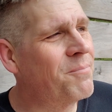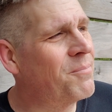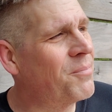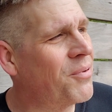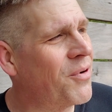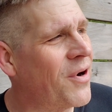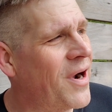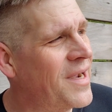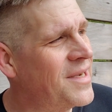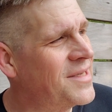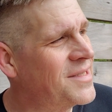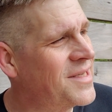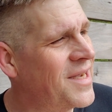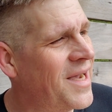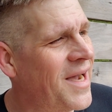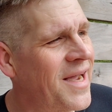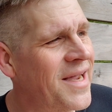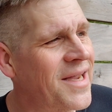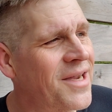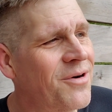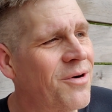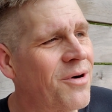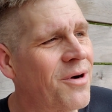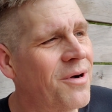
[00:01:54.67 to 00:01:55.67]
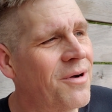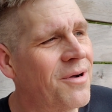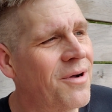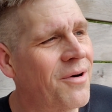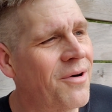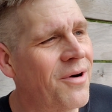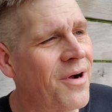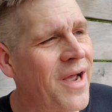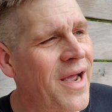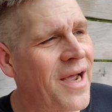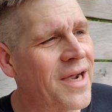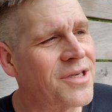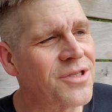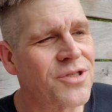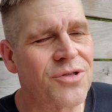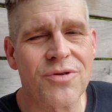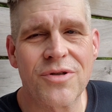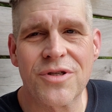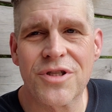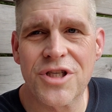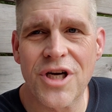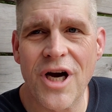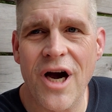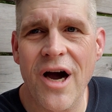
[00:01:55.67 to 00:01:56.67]
price hike or
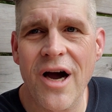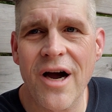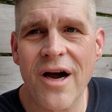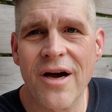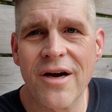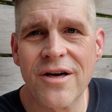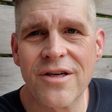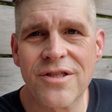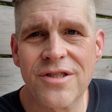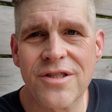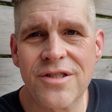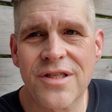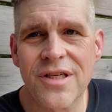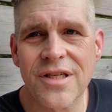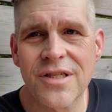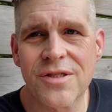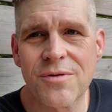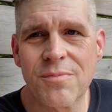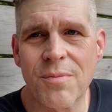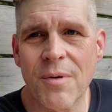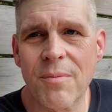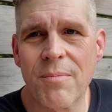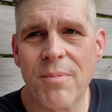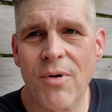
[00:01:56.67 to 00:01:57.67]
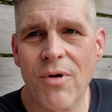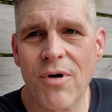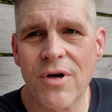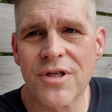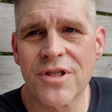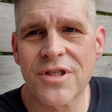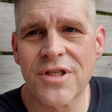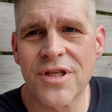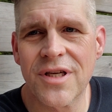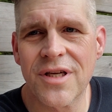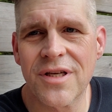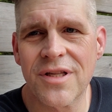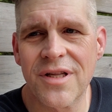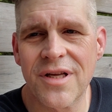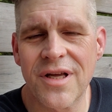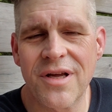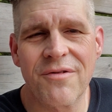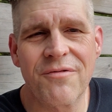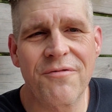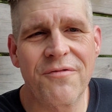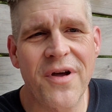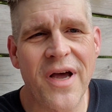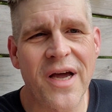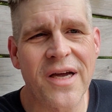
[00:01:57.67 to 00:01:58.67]
extra charge disproportionately
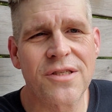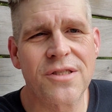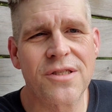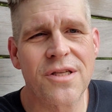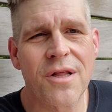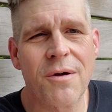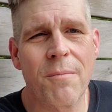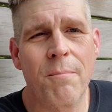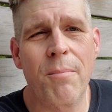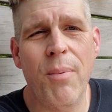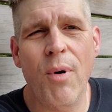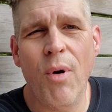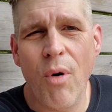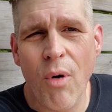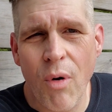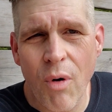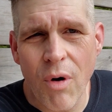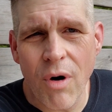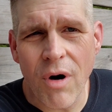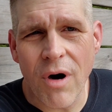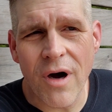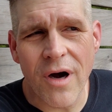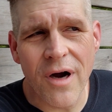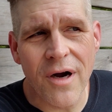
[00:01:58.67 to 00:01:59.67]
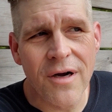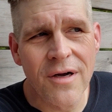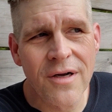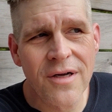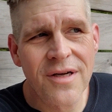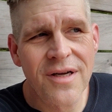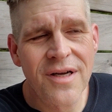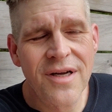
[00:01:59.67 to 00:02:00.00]
affects the poor.